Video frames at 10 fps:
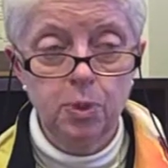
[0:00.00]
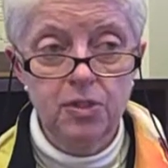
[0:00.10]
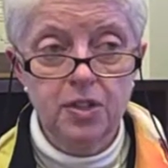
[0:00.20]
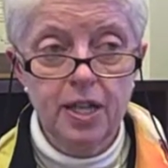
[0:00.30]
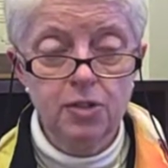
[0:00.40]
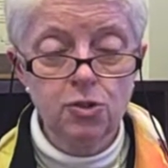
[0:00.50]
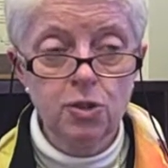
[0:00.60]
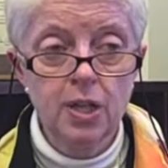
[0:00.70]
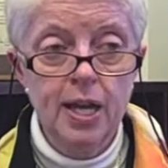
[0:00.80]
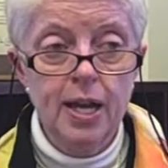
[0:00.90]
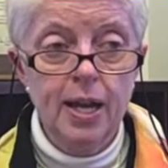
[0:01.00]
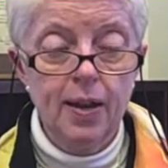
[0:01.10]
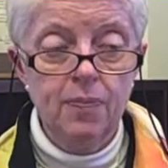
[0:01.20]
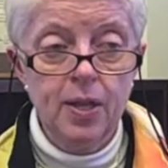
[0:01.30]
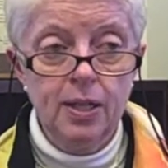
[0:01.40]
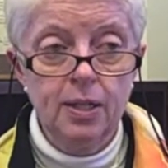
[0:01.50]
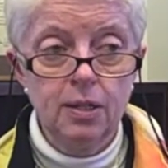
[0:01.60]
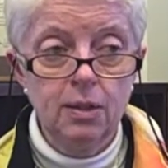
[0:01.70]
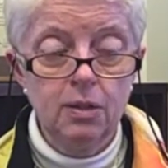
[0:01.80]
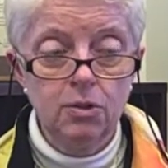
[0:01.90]
breast cancer, and then
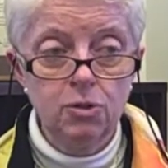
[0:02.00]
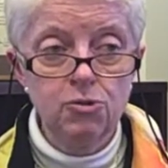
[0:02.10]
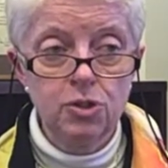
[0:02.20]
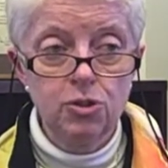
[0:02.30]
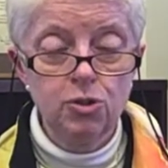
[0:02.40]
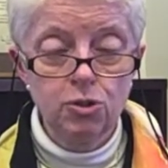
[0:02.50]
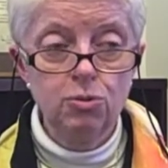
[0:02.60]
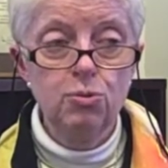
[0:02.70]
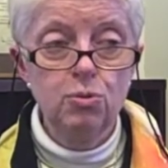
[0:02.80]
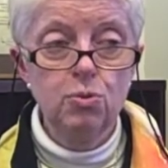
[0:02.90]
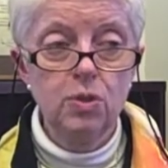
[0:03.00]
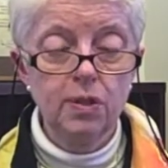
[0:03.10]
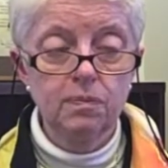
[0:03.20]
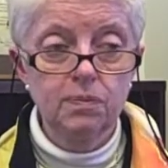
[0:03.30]
it goes into